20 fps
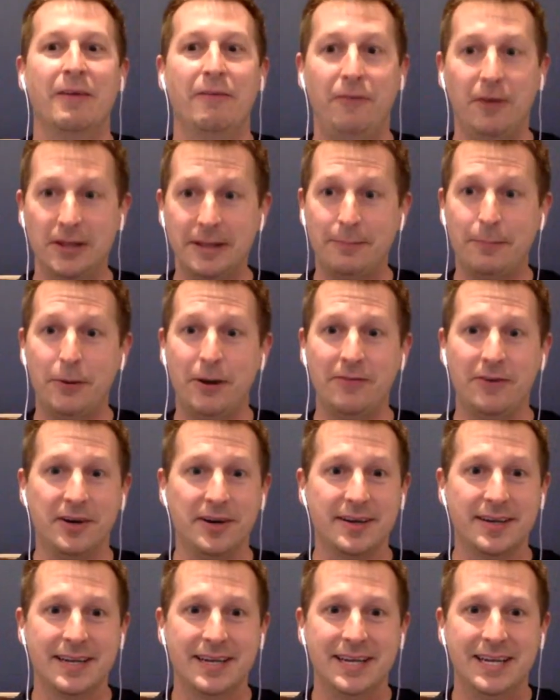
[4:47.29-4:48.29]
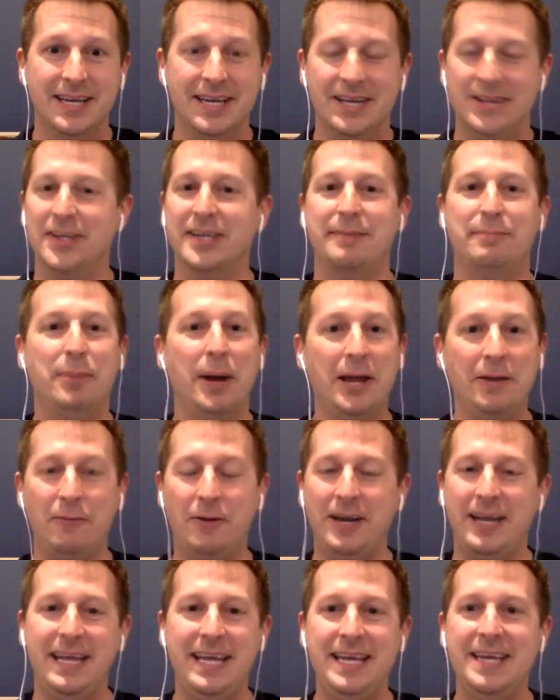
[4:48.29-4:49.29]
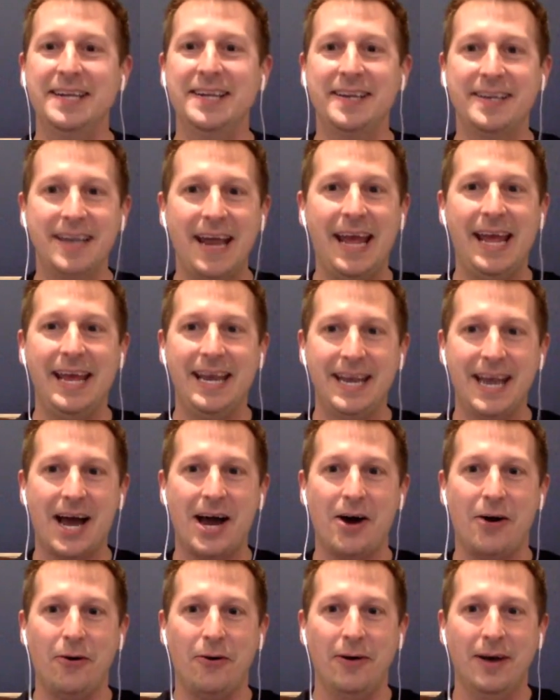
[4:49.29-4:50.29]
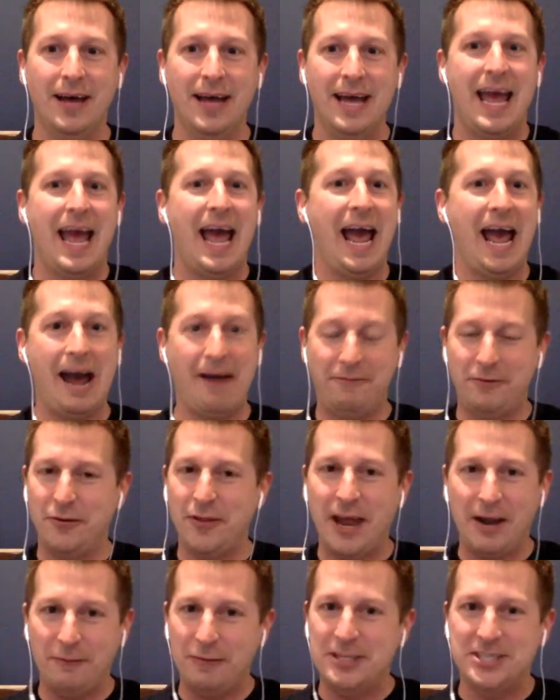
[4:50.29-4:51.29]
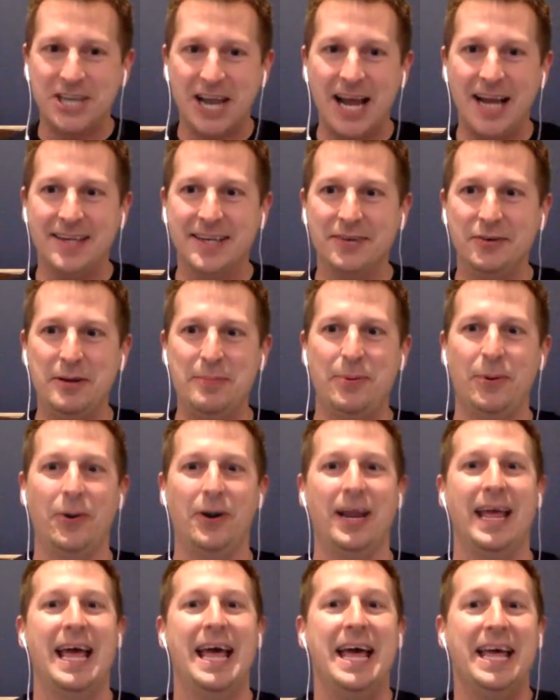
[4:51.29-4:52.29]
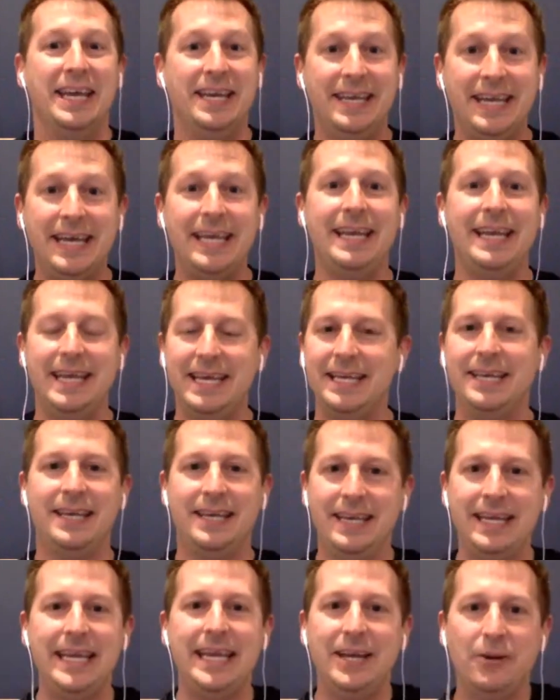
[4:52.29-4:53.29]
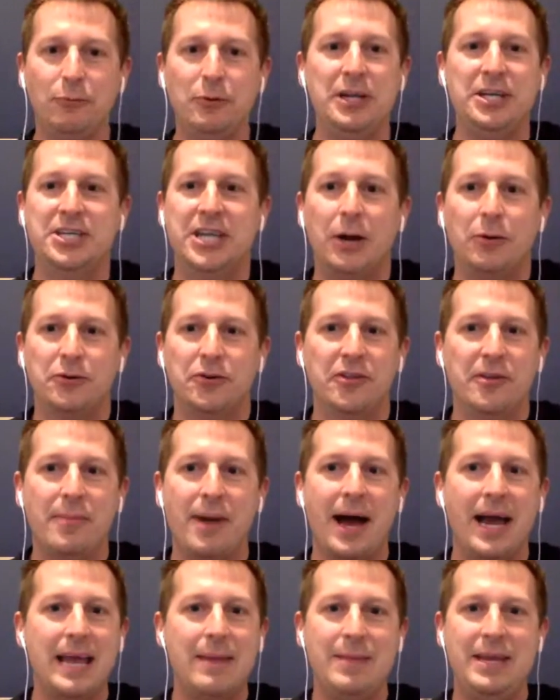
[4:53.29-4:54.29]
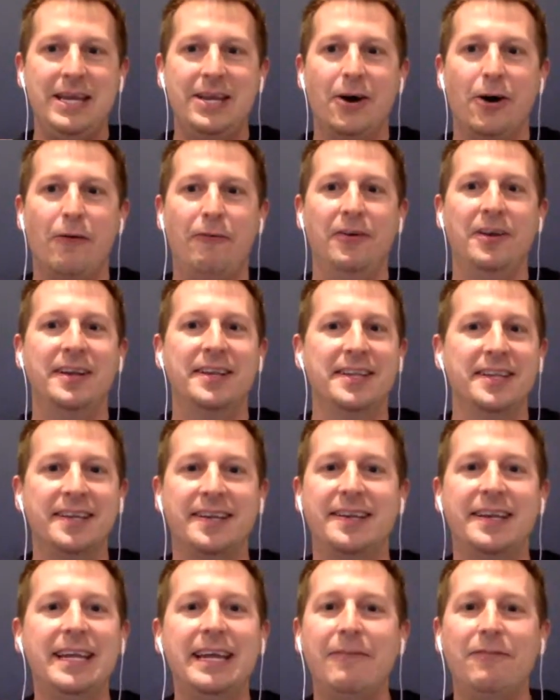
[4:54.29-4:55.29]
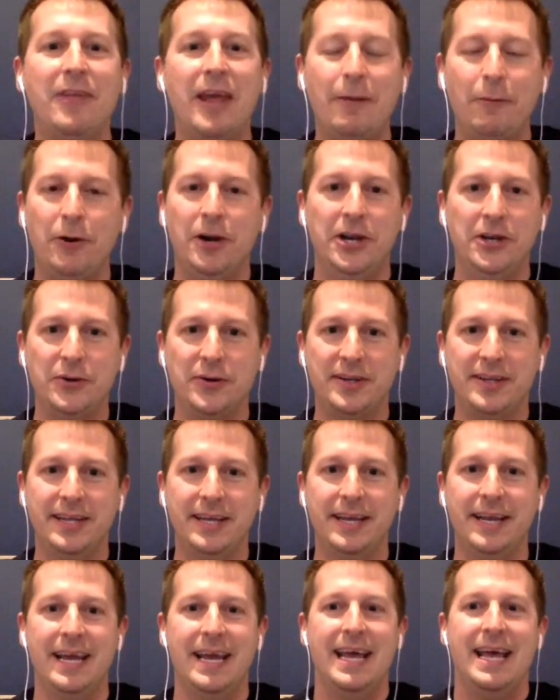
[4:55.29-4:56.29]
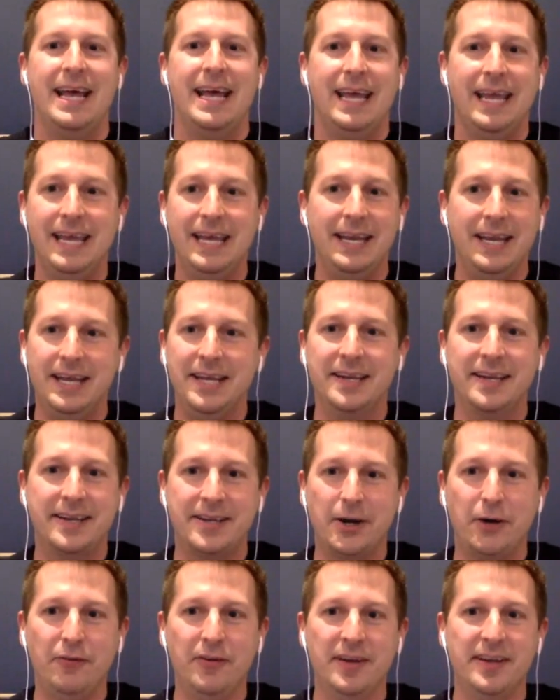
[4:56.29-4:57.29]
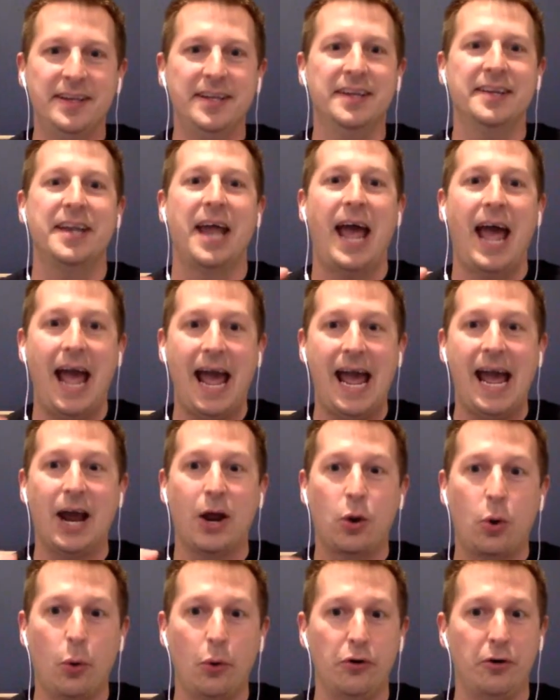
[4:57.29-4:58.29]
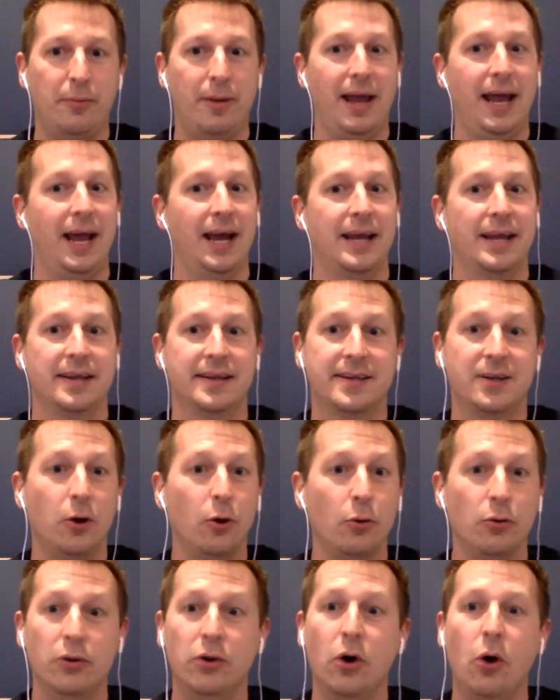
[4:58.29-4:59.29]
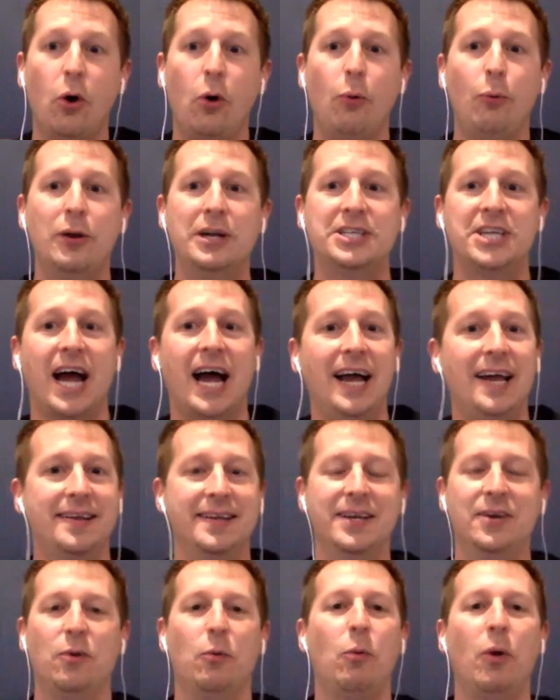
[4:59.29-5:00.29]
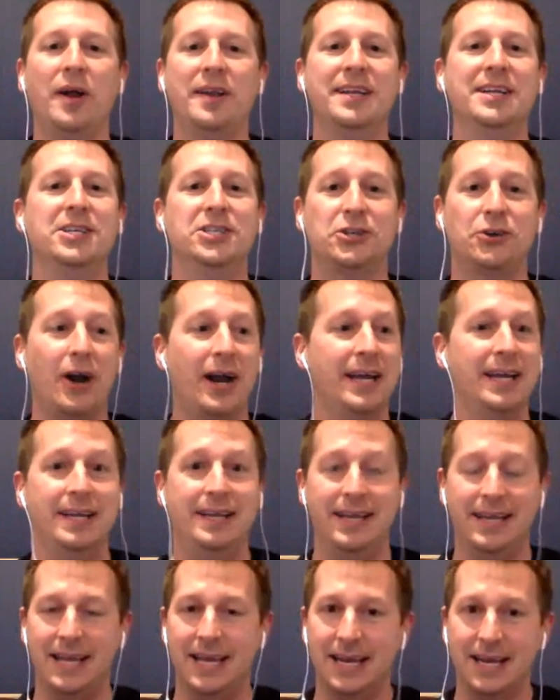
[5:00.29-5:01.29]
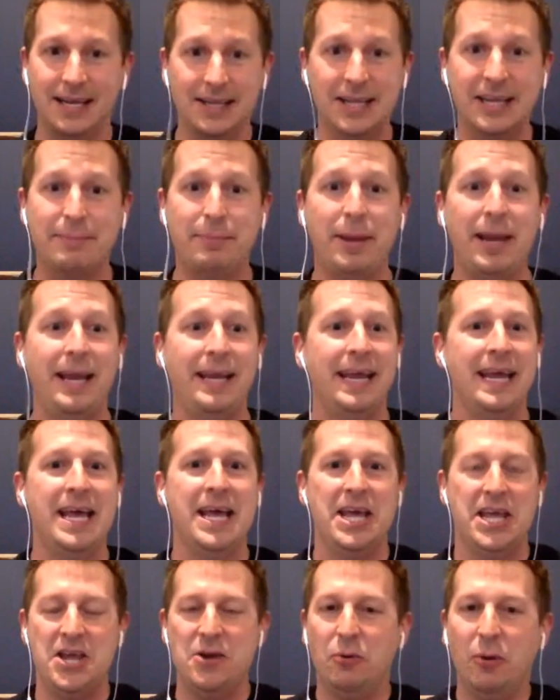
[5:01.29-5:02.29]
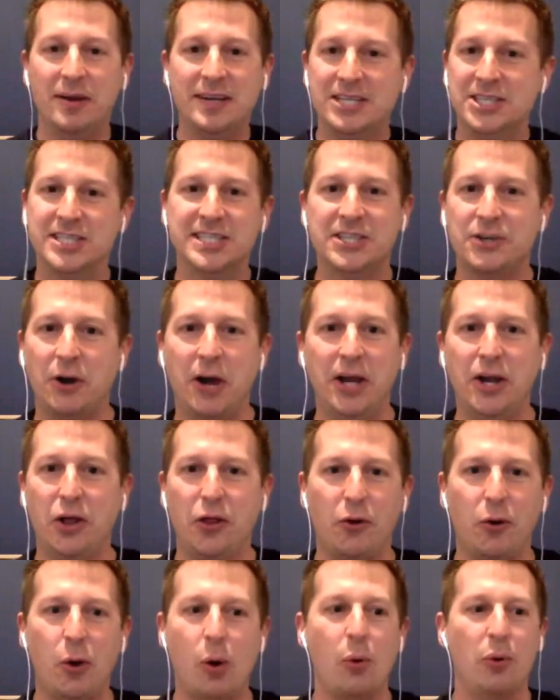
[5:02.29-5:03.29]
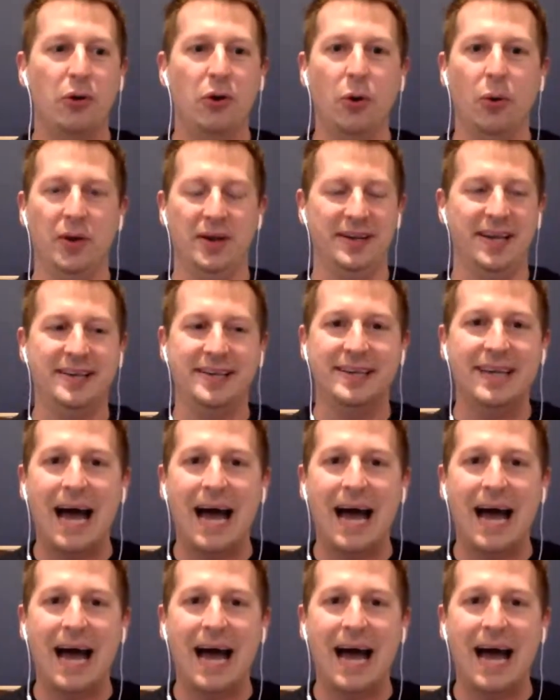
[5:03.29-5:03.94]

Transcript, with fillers: Philip Rivers, despite what he is saying now, after that Rich Eisen report, did indeed reach out to the Miami Dolphins to see if they were interested in his services at quarterback. So, no, Rich Eisen wasn't trying to get clickbait. He wasn't just trying to throw noise. That's